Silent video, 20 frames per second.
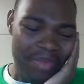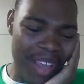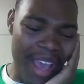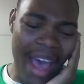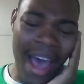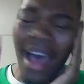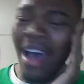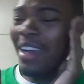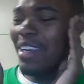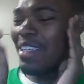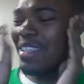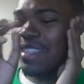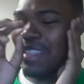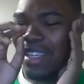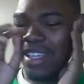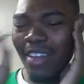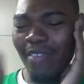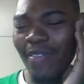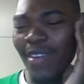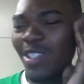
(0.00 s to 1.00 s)
I
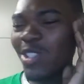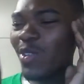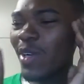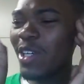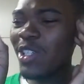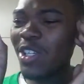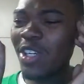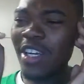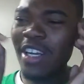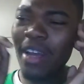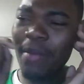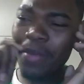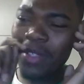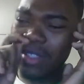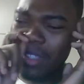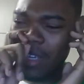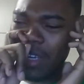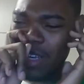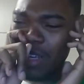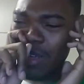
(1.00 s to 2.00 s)
understand the frustration and
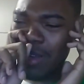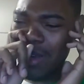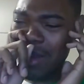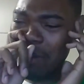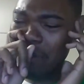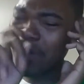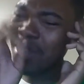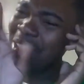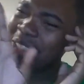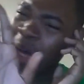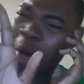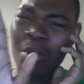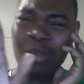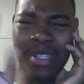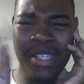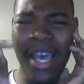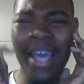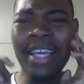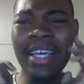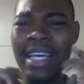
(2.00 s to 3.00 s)
everything, but don't
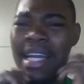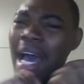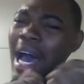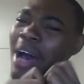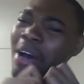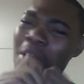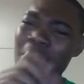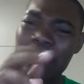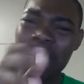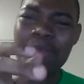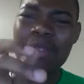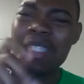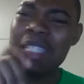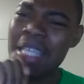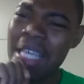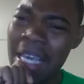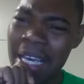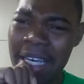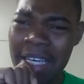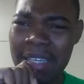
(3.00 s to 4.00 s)
take it out on those
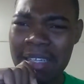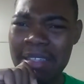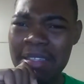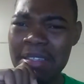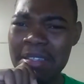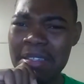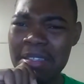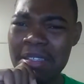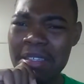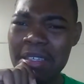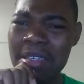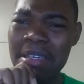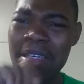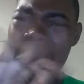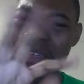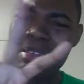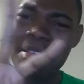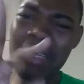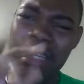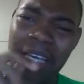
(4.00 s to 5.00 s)
kids.
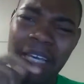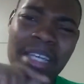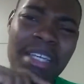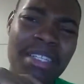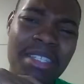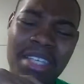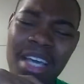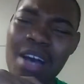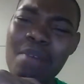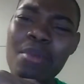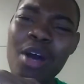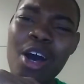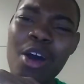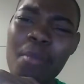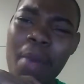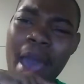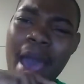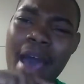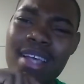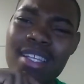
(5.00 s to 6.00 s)
The kids come
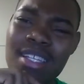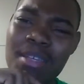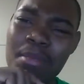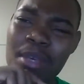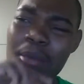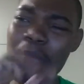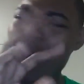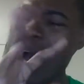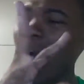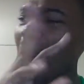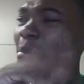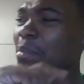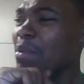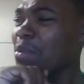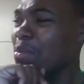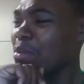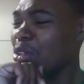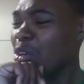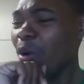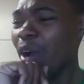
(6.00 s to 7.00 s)
home, ask me, Mommy,
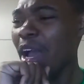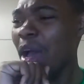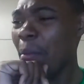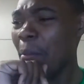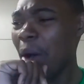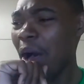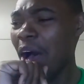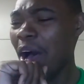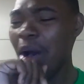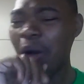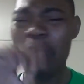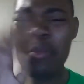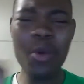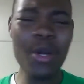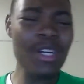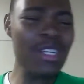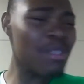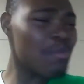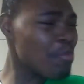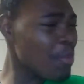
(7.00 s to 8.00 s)
Grandma,
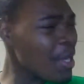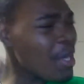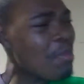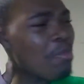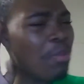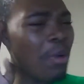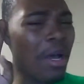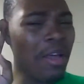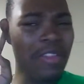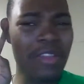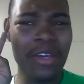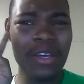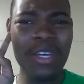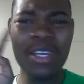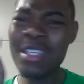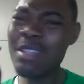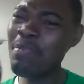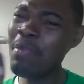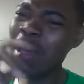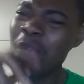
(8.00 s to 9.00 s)
where's Big Brother?
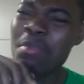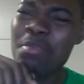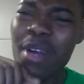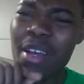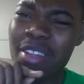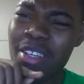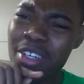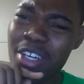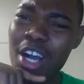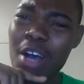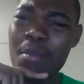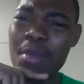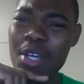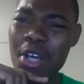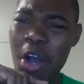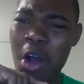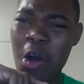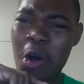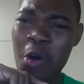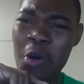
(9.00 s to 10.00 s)
Is Big Brother
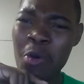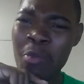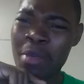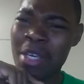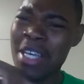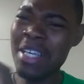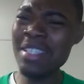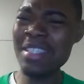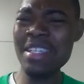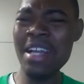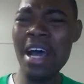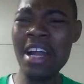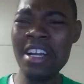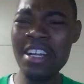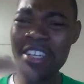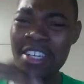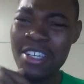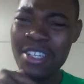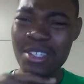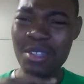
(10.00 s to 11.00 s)
coming home? He's not
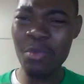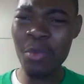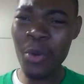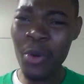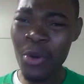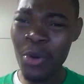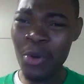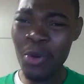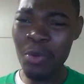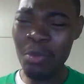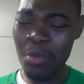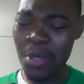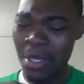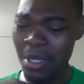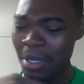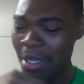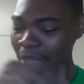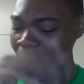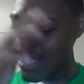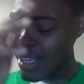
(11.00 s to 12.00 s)
in his room.
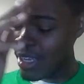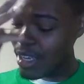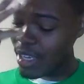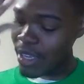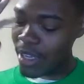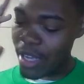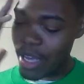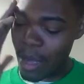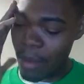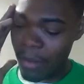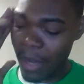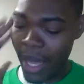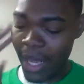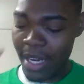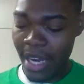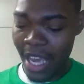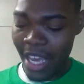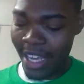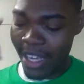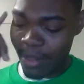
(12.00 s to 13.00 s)
I'm like,
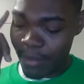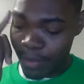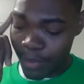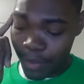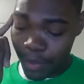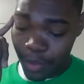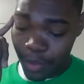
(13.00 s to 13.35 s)
damn.